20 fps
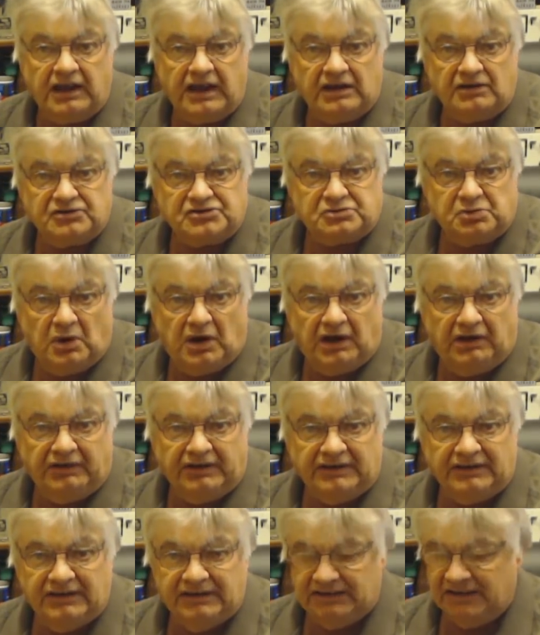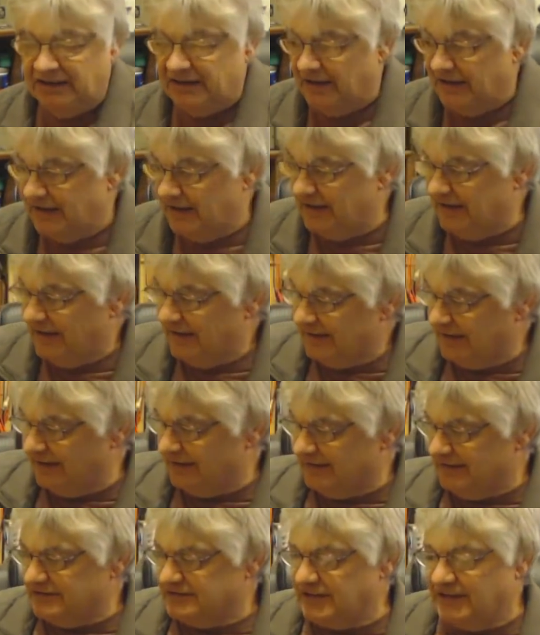not on your house wiring.
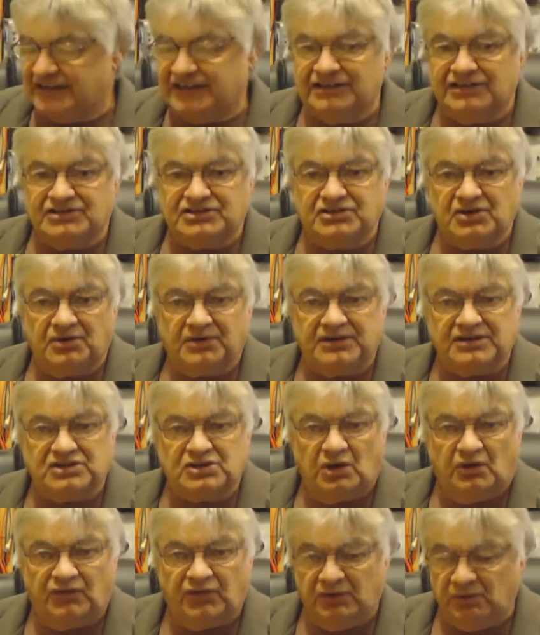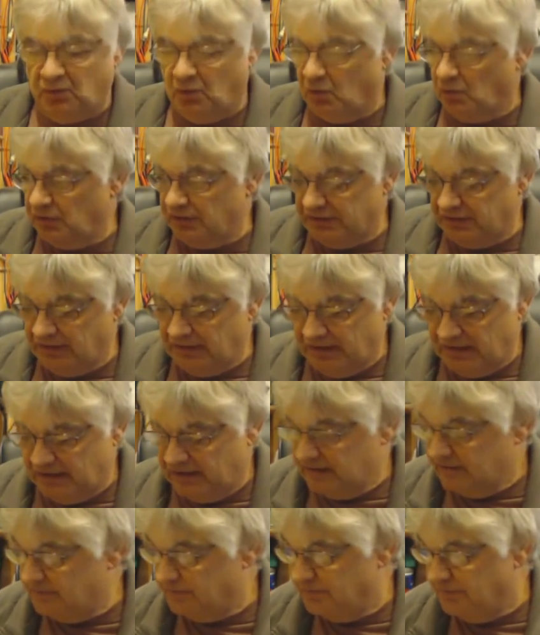Don't go taking the sockets off the wall
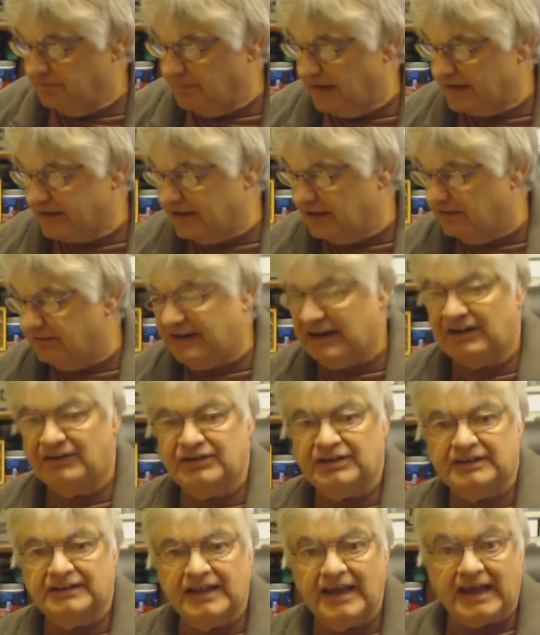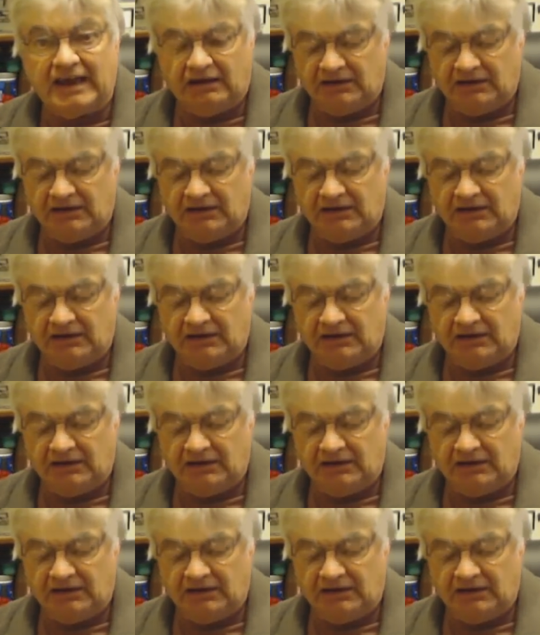and mucking around